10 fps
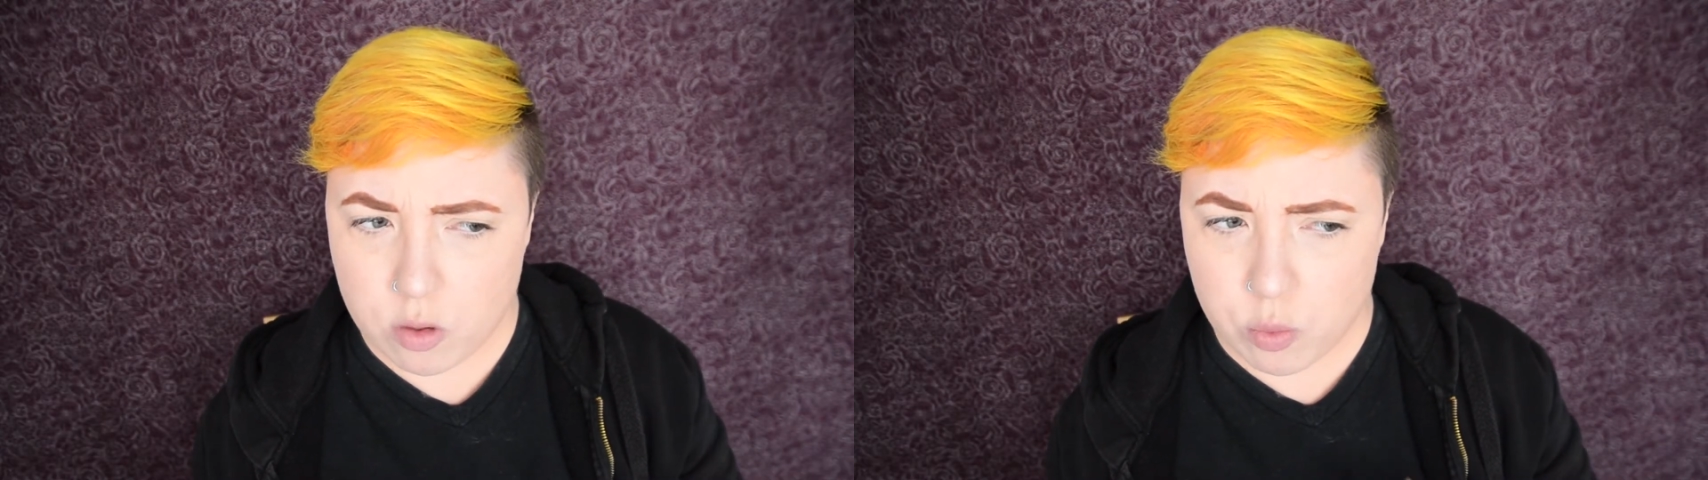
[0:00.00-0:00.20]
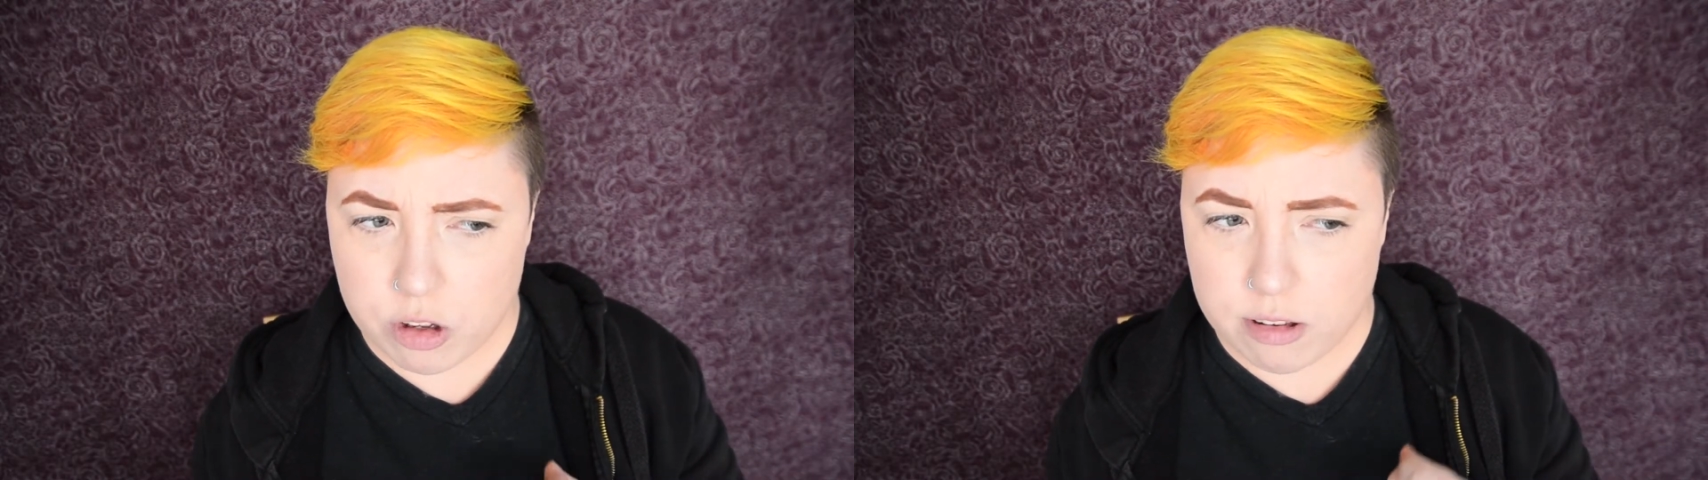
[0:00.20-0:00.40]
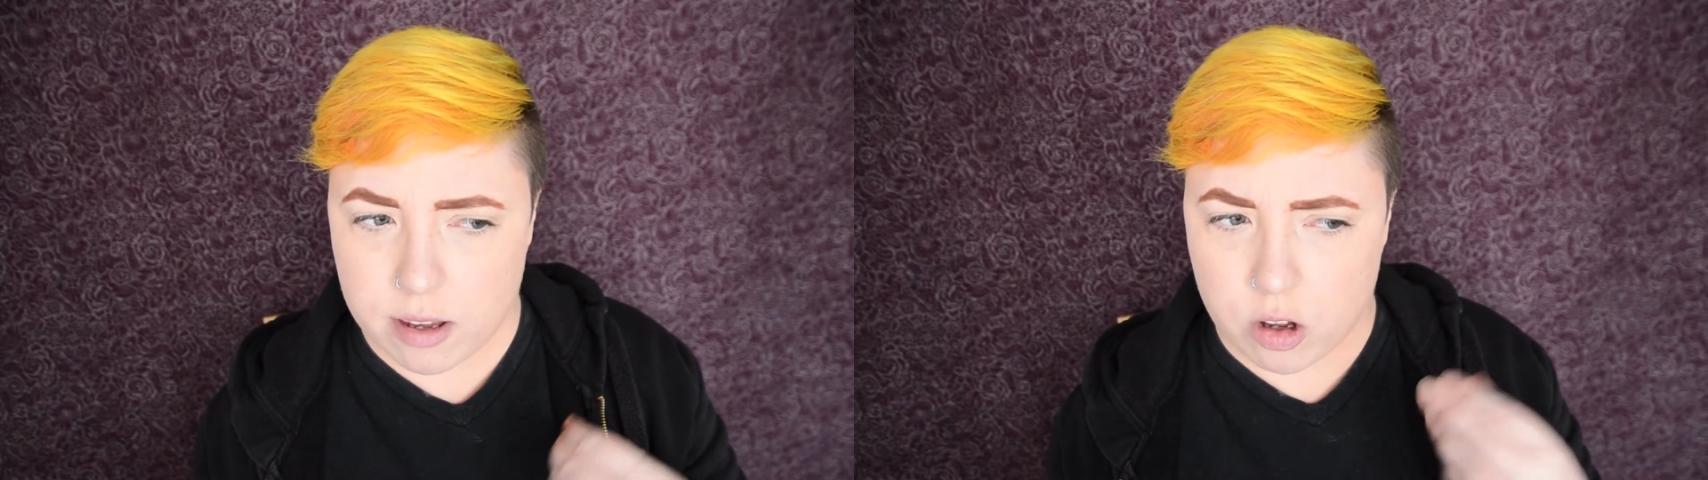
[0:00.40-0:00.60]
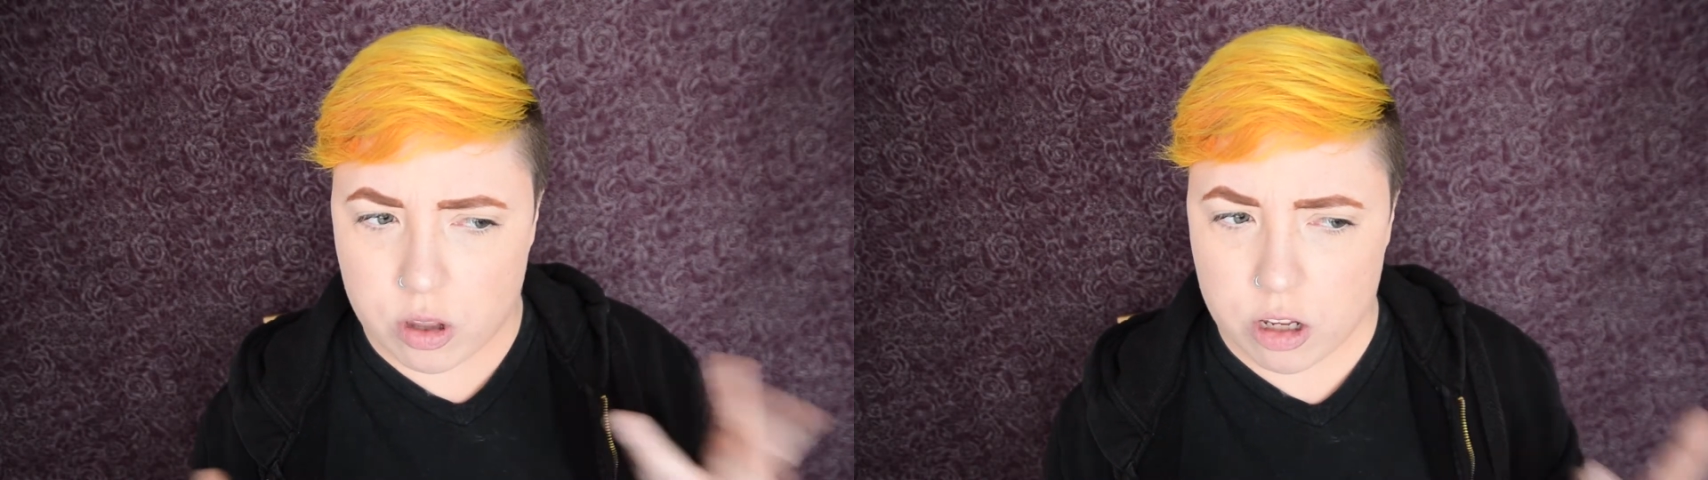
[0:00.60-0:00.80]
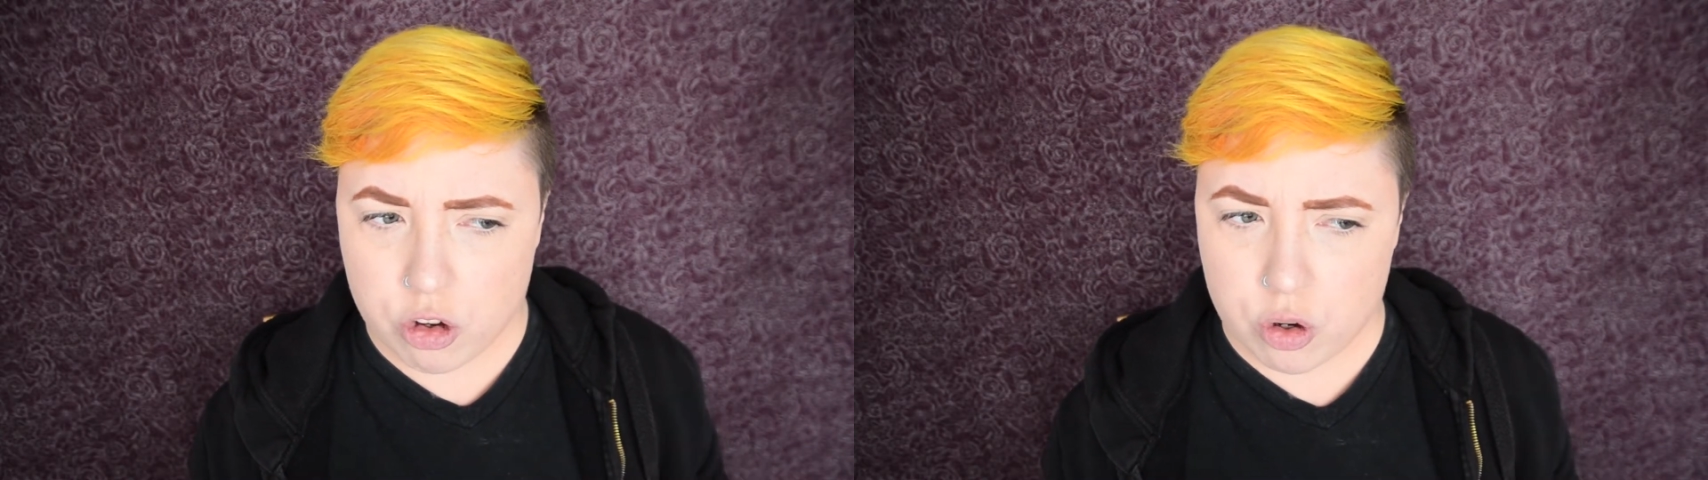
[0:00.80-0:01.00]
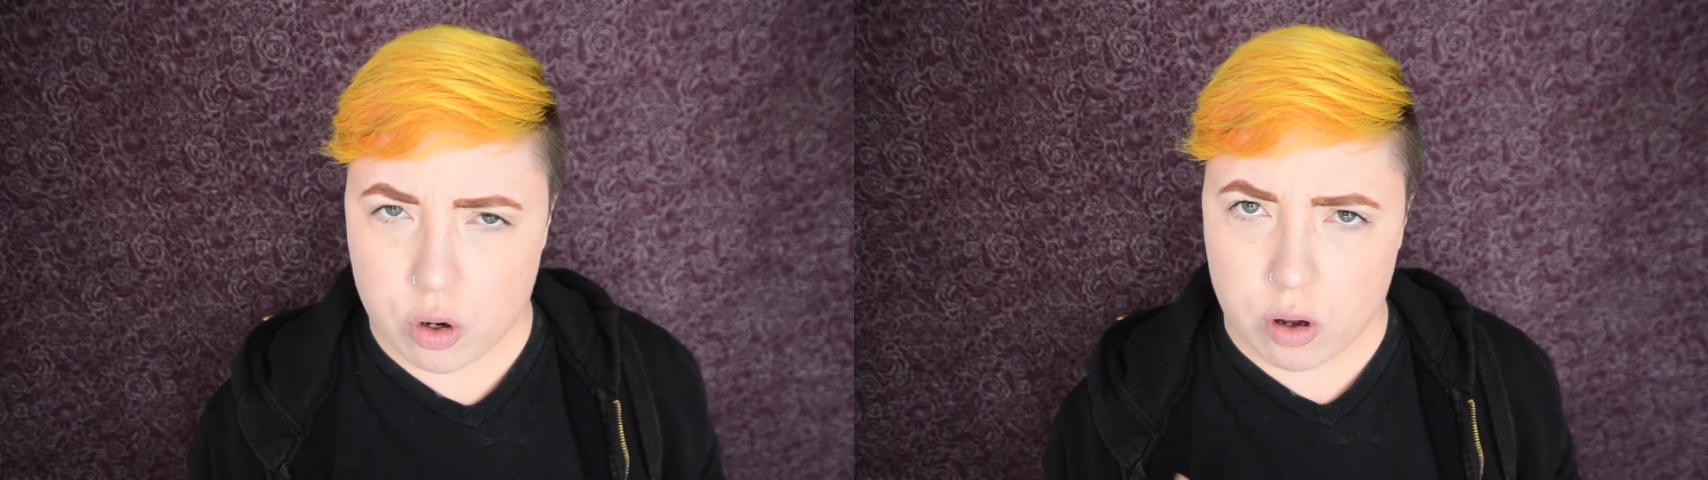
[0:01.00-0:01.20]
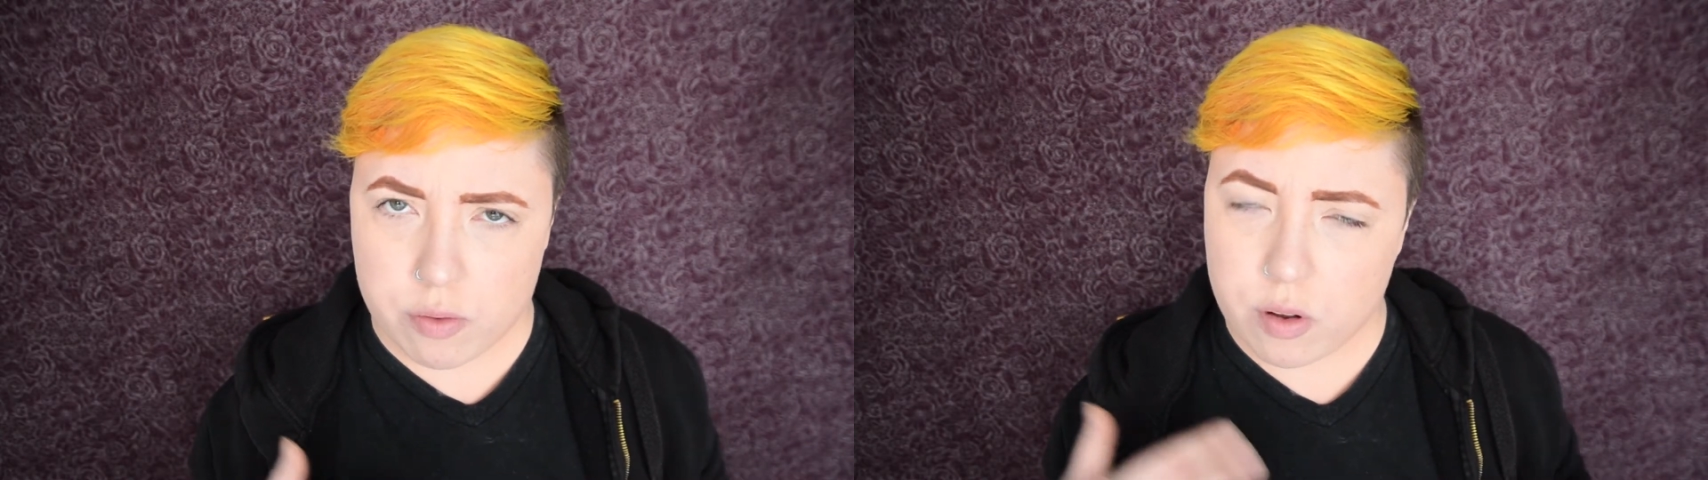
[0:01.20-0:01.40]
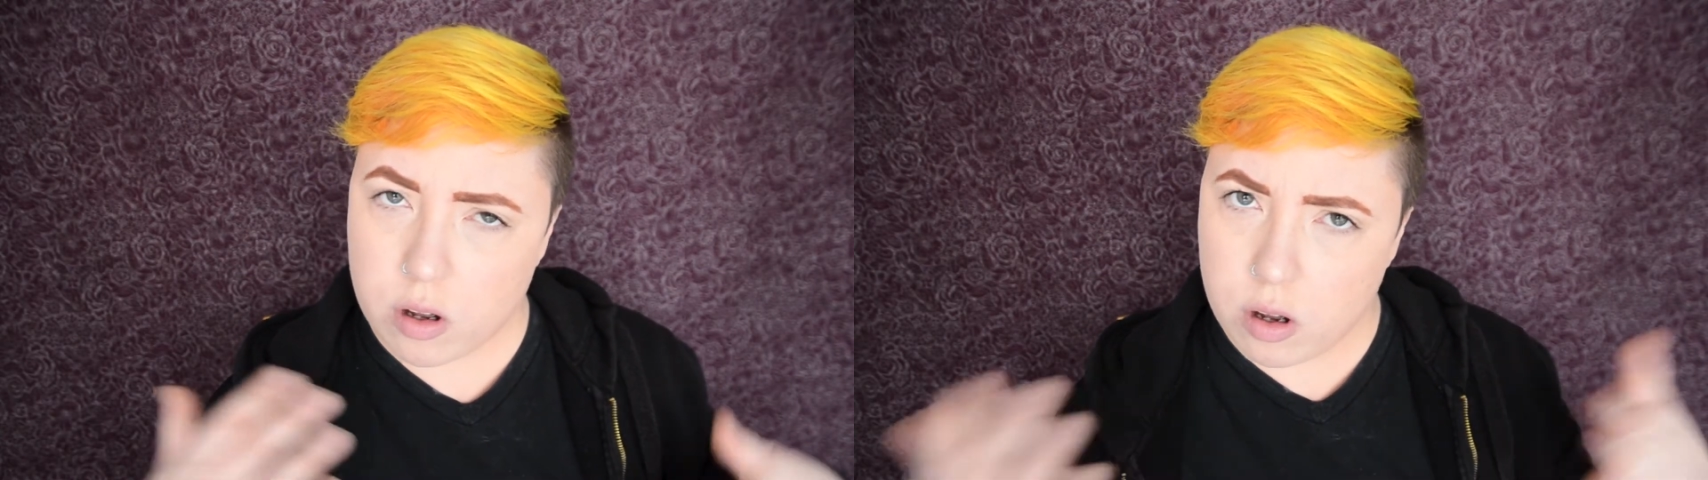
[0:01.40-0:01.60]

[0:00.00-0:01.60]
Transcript: which is a condition of